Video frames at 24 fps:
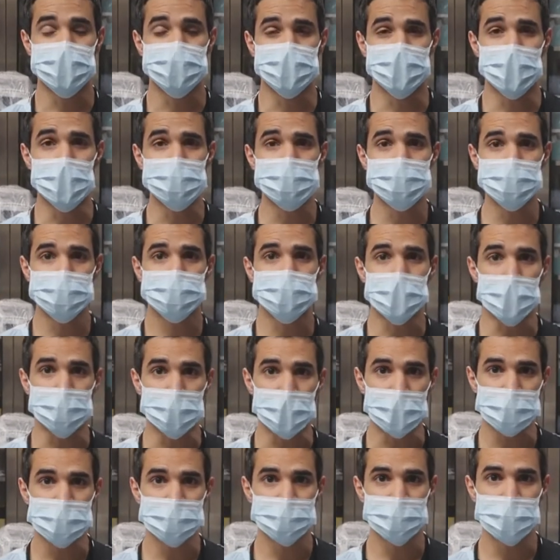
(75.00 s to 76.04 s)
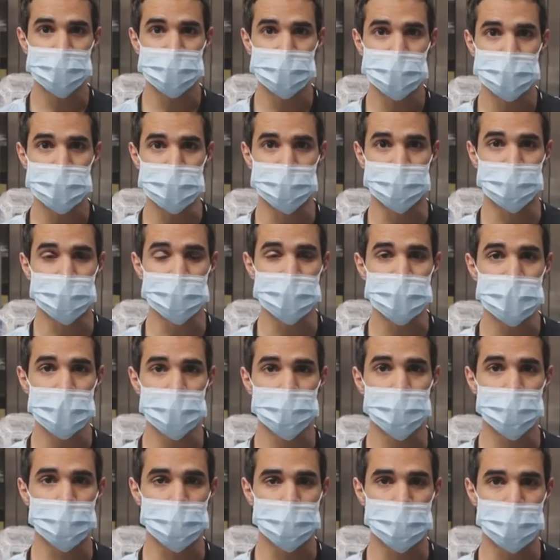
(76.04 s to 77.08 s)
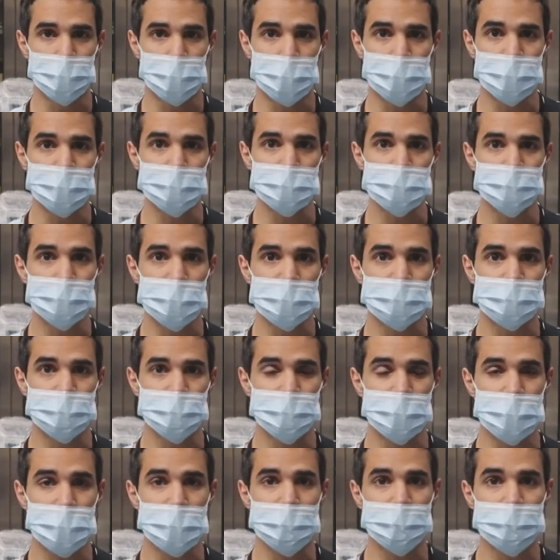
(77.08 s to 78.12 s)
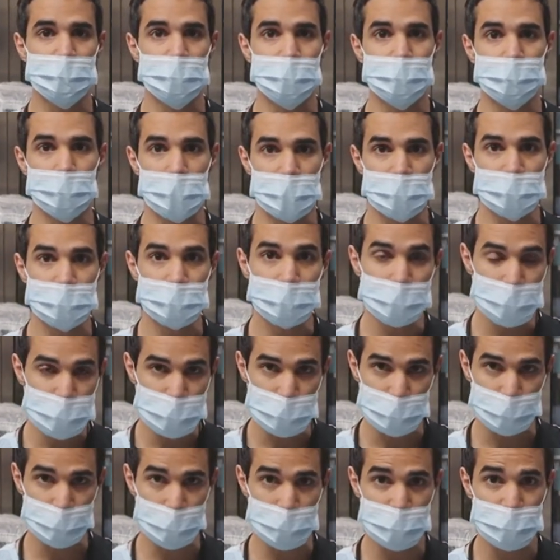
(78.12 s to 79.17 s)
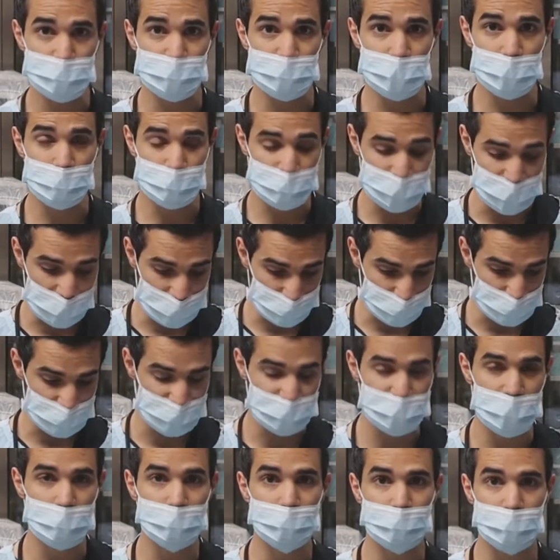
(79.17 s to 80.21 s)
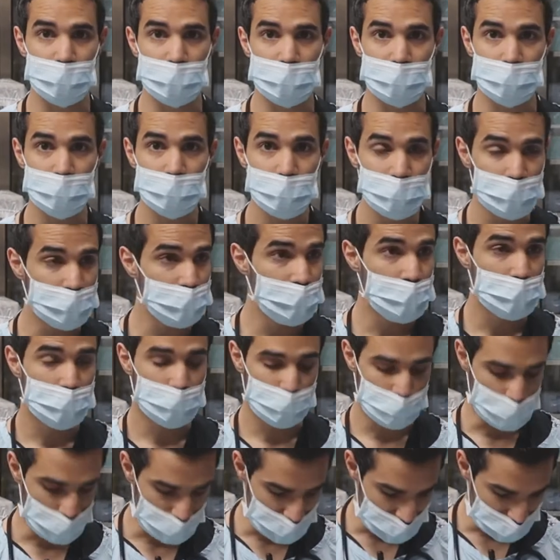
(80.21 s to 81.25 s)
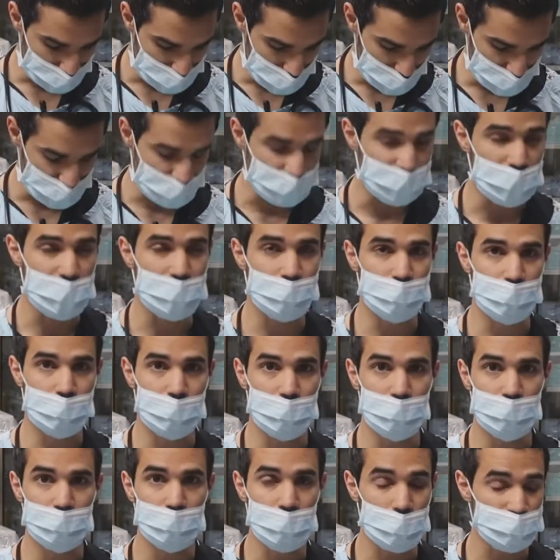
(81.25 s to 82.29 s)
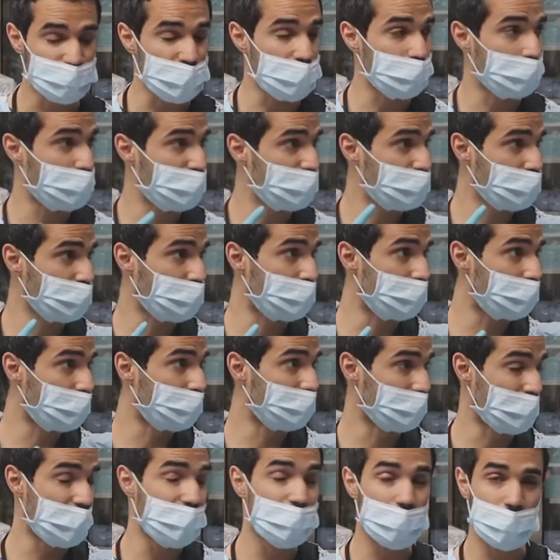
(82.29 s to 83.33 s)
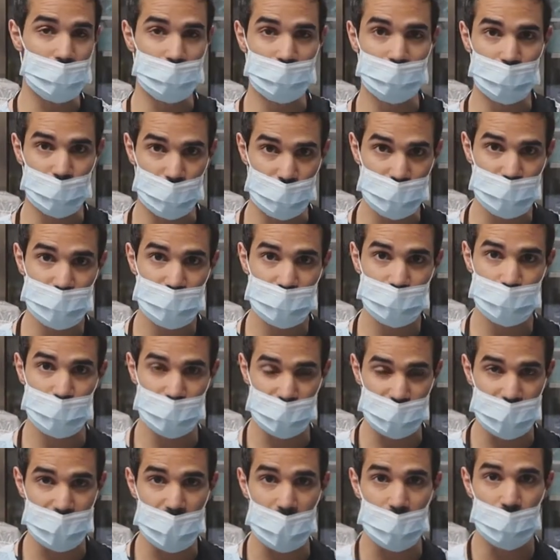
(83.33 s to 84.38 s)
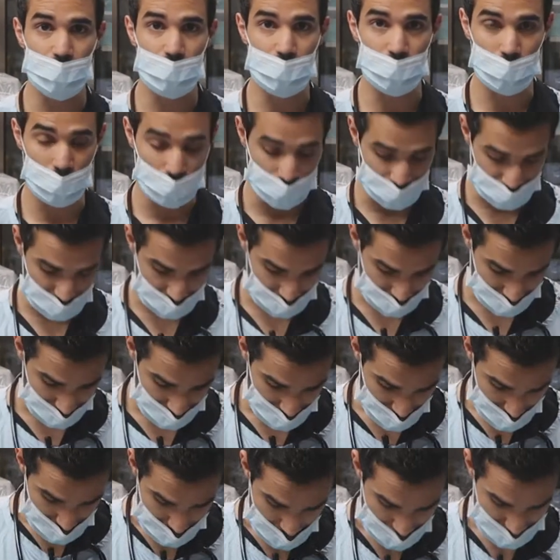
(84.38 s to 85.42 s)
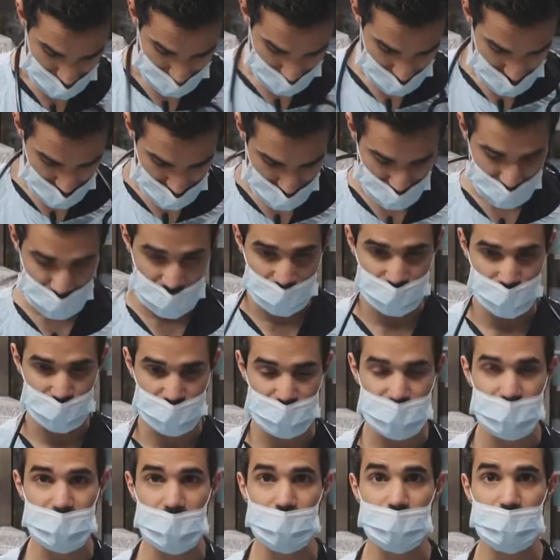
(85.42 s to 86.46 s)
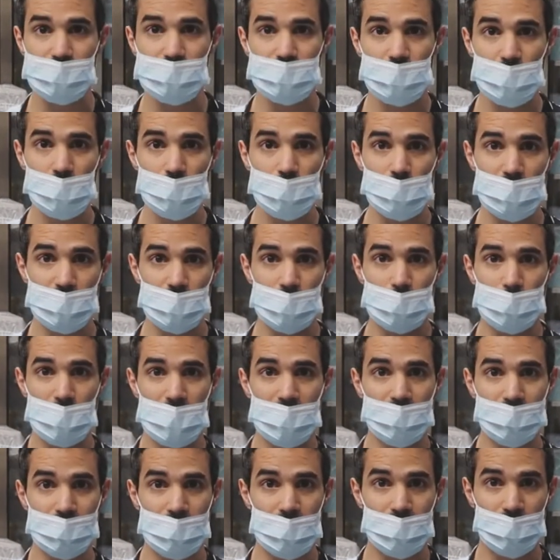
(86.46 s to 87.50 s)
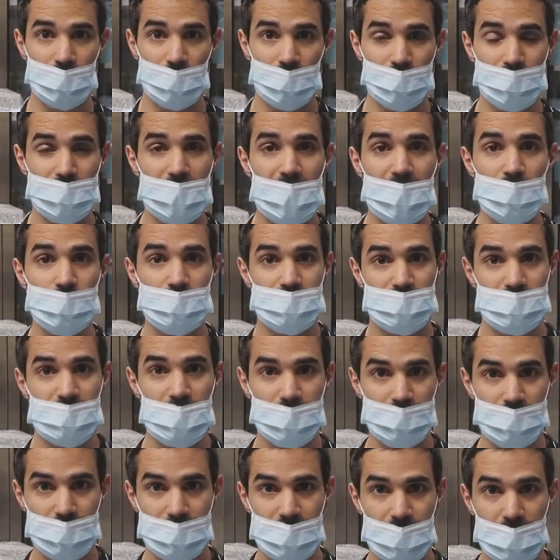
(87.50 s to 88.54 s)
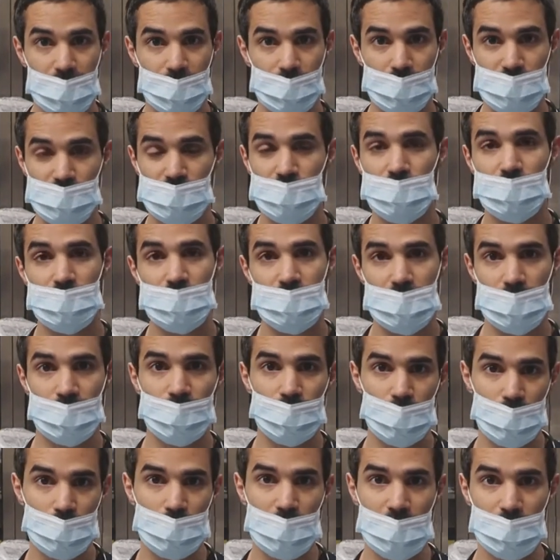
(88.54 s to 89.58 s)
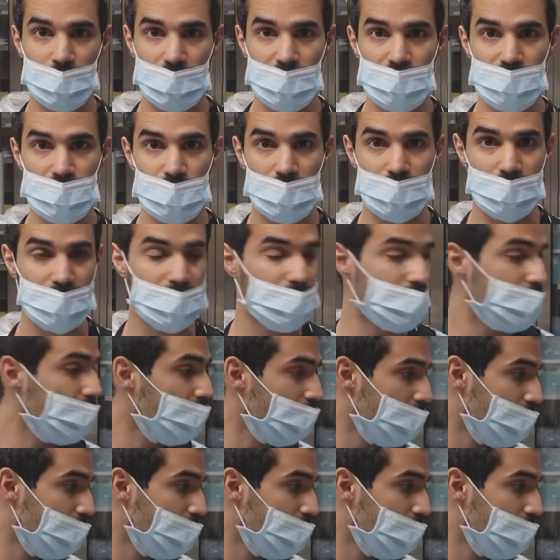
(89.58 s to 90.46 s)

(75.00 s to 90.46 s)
So for the level 1 trauma activations, the first thing you want to do is make sure you get everything ready. So first you start off getting yourself ready. You'll go ahead and put your gown on, put your lead on first, put the gown on over that, and then make sure you have your stethoscope and your pen light on outside the gown, because you're going to need that for your primary survey.